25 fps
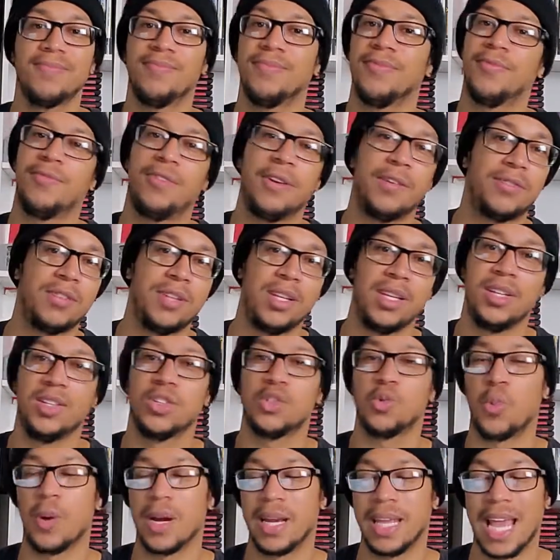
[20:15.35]

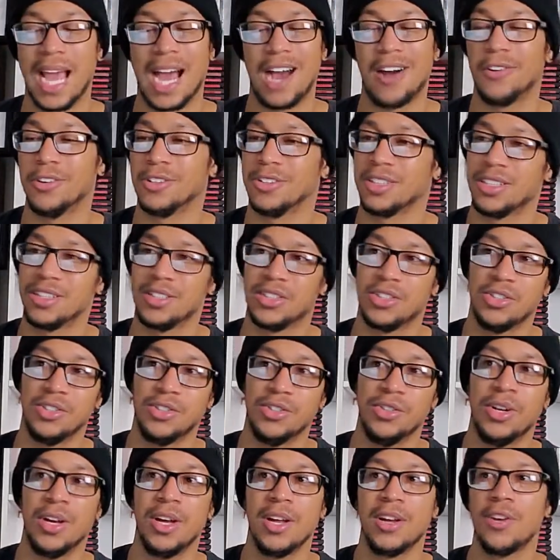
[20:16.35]
15-20 hours
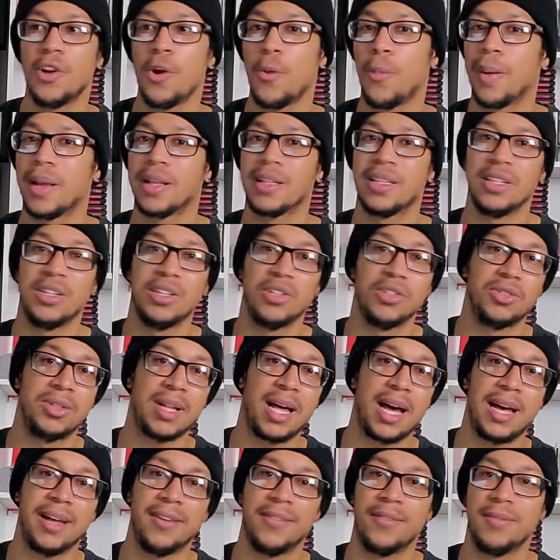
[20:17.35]
into, no big deal,
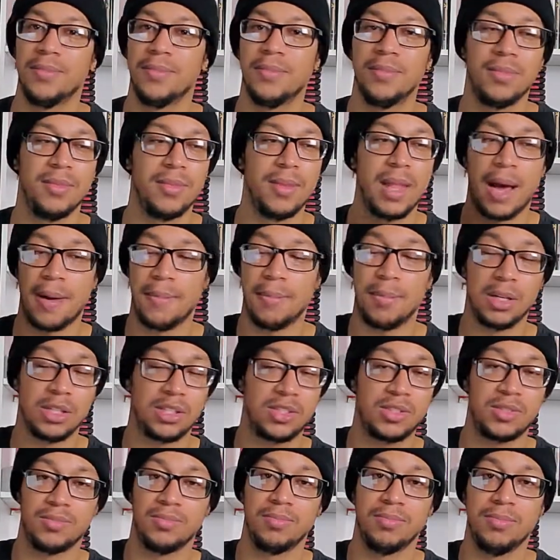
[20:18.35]
not
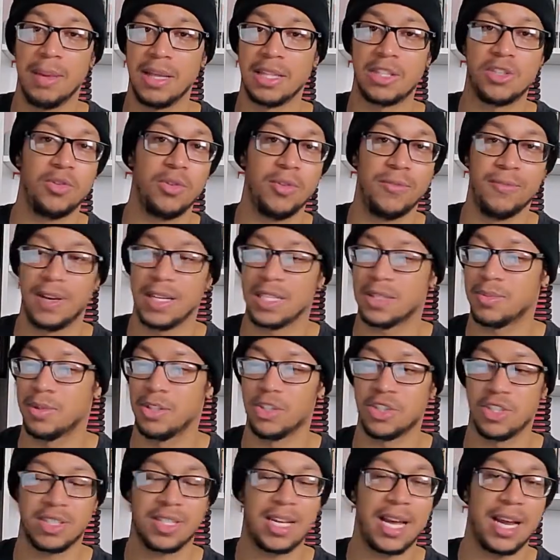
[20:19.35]
much mental investment,
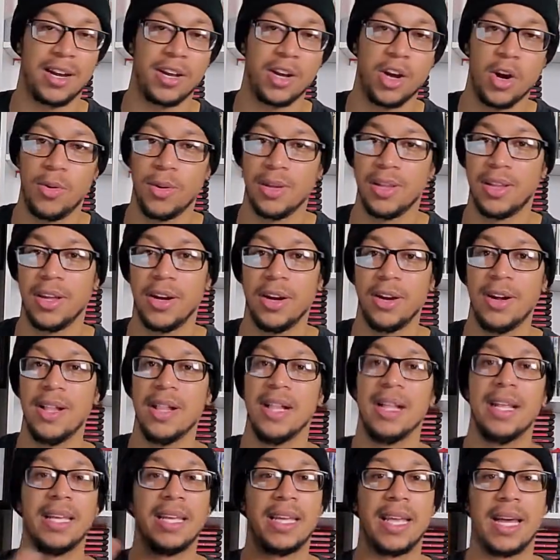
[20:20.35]
just kind of go in there,
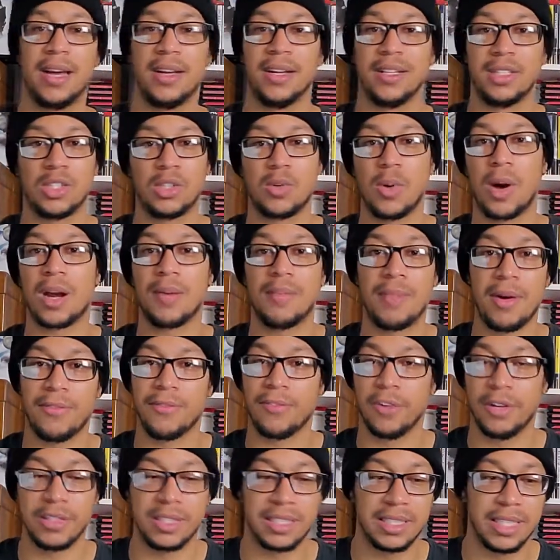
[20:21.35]
get a squad of my
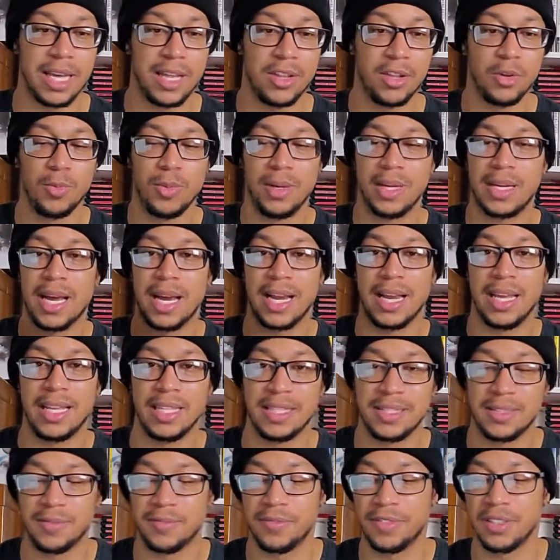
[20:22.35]
friends together, we kind of hit
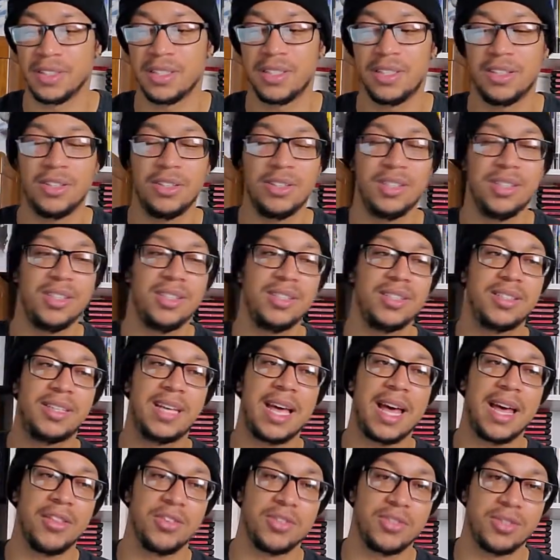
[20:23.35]
some facilities,
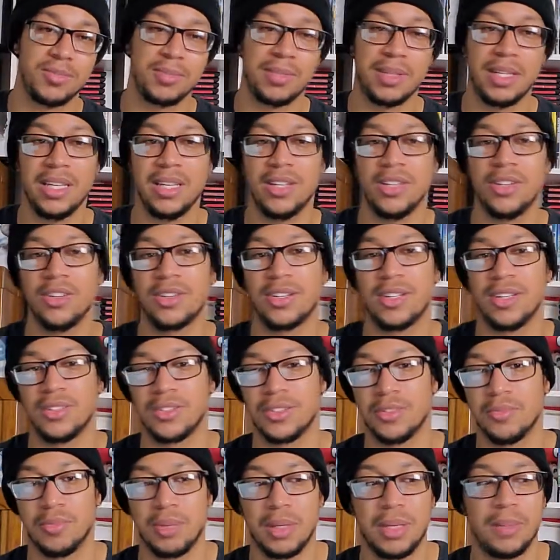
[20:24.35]
gather some gear, kill
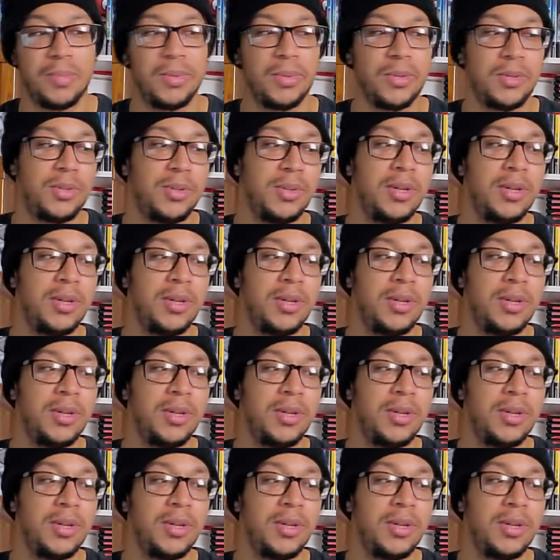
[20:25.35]
some people,